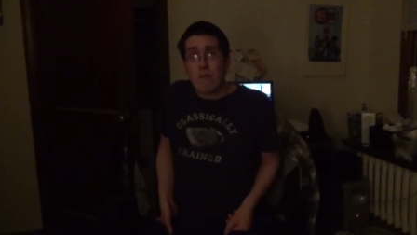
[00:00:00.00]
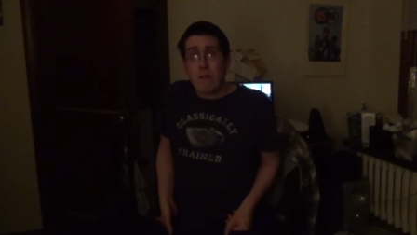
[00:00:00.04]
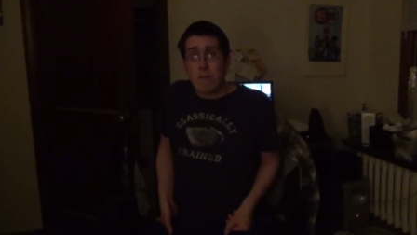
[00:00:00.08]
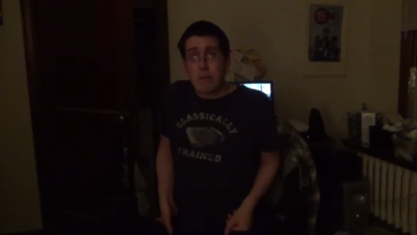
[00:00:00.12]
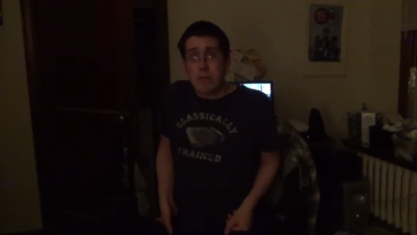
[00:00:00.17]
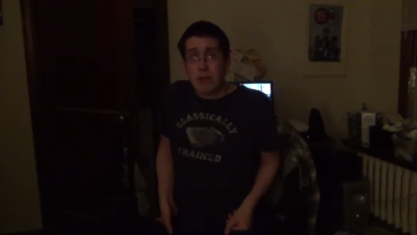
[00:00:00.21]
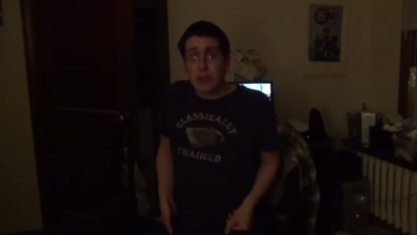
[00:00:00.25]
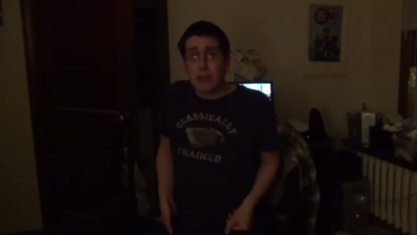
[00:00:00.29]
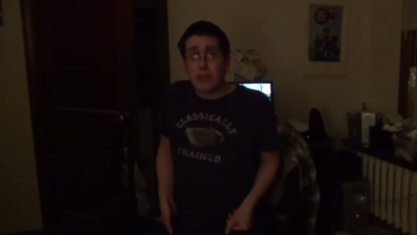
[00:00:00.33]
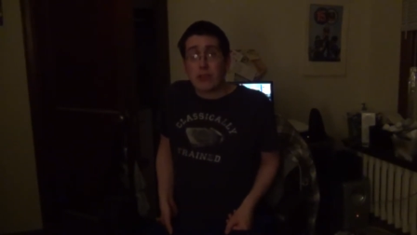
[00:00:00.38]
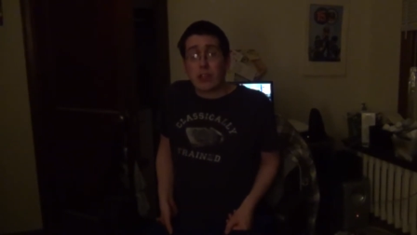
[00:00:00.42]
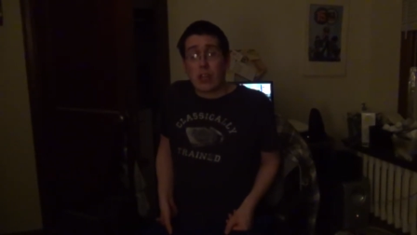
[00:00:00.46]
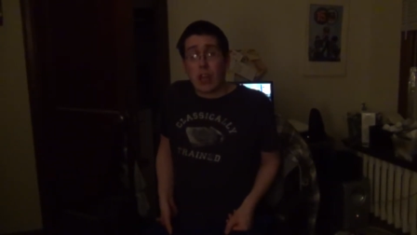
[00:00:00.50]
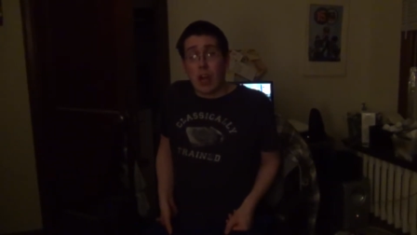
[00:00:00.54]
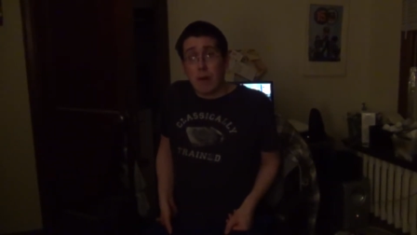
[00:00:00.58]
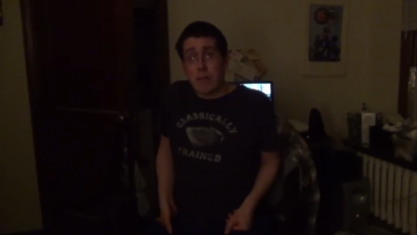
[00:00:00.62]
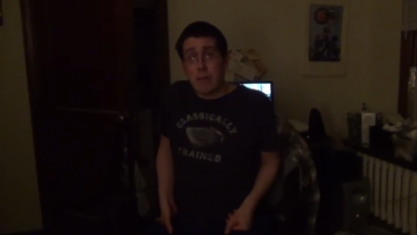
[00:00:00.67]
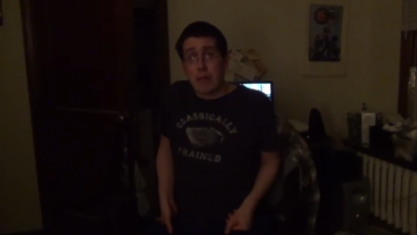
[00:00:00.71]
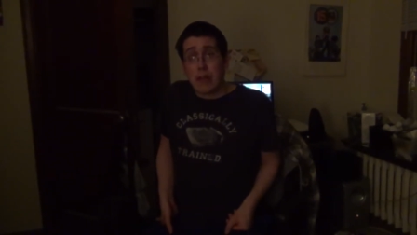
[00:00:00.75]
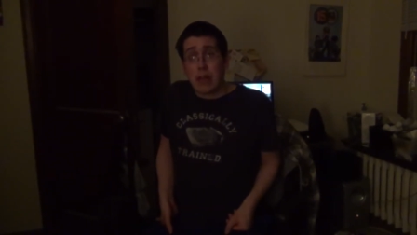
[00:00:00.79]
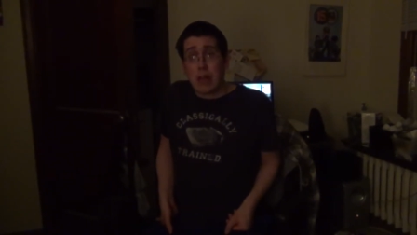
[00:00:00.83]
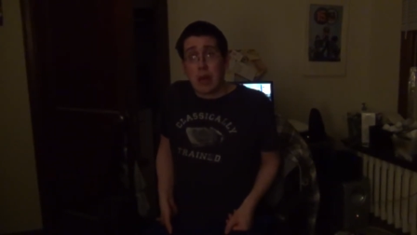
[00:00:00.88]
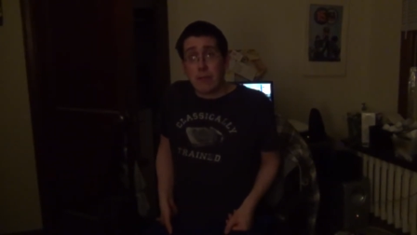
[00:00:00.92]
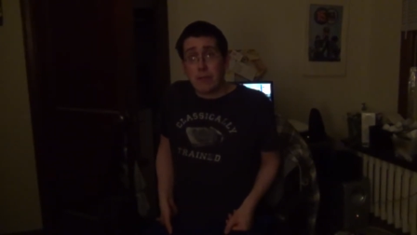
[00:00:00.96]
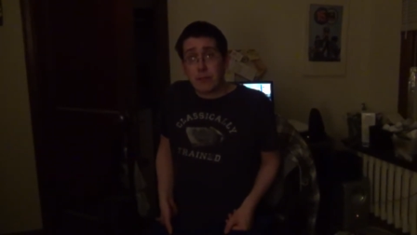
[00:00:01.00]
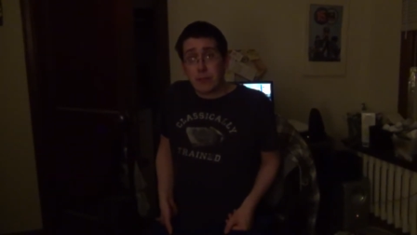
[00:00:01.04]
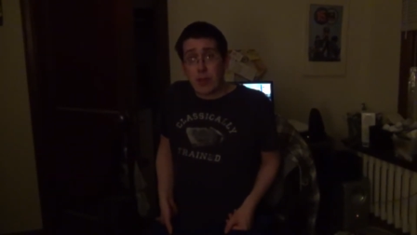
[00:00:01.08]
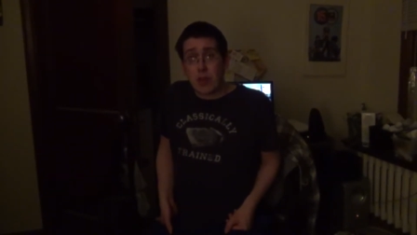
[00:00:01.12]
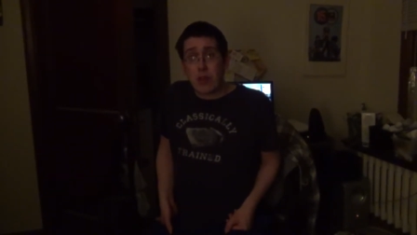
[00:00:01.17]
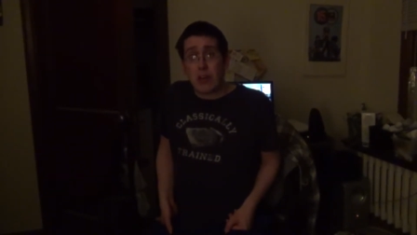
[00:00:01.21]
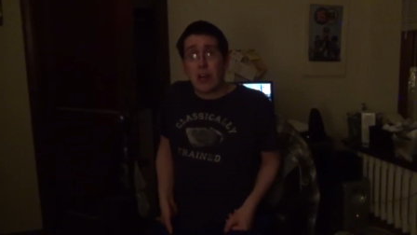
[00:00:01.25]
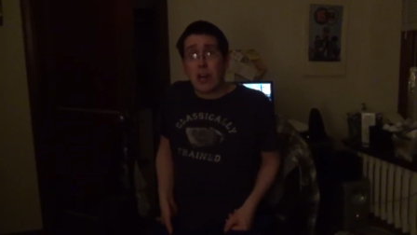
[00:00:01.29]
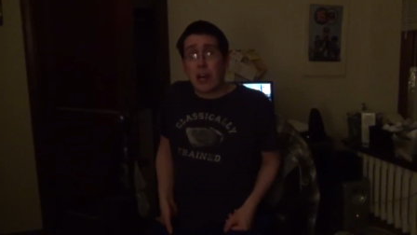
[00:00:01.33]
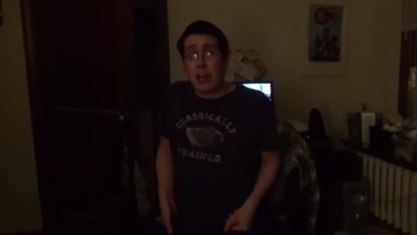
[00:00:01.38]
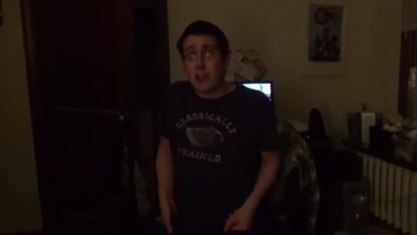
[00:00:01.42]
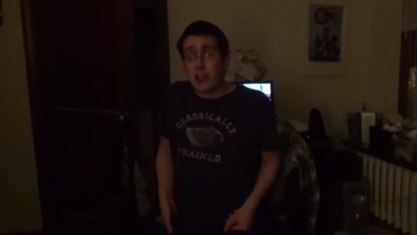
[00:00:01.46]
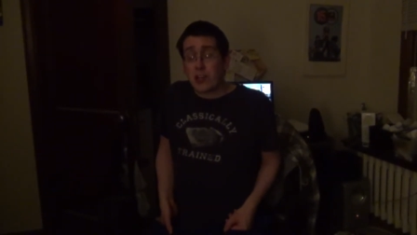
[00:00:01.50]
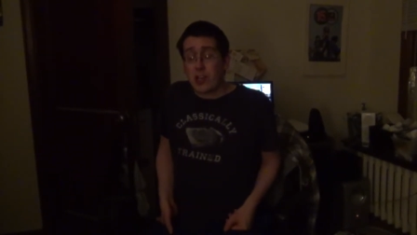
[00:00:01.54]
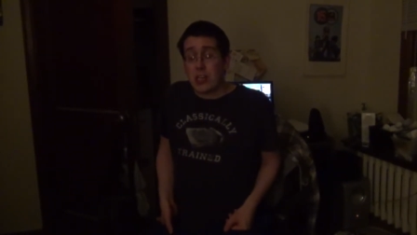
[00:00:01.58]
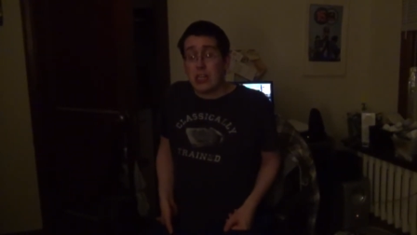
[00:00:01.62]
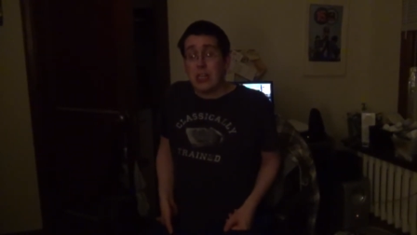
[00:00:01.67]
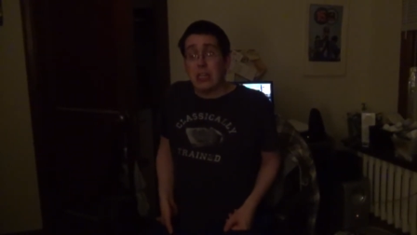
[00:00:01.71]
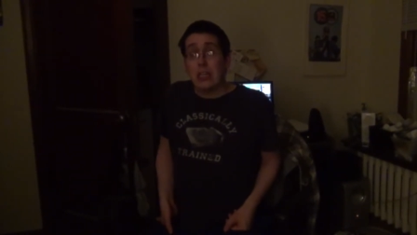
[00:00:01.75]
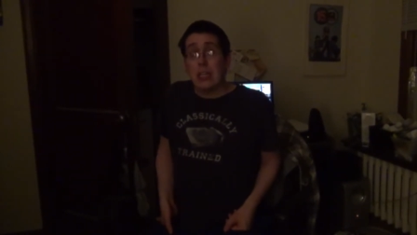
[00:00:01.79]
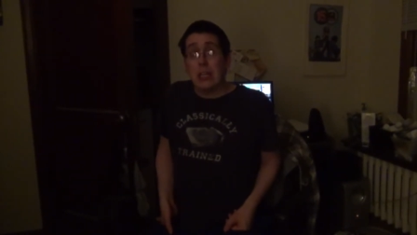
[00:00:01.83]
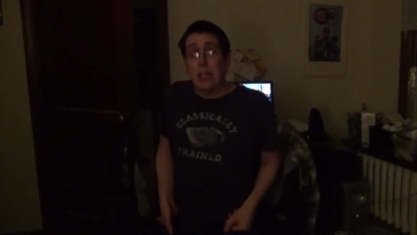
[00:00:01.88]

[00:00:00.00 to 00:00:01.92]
from this coming up generation.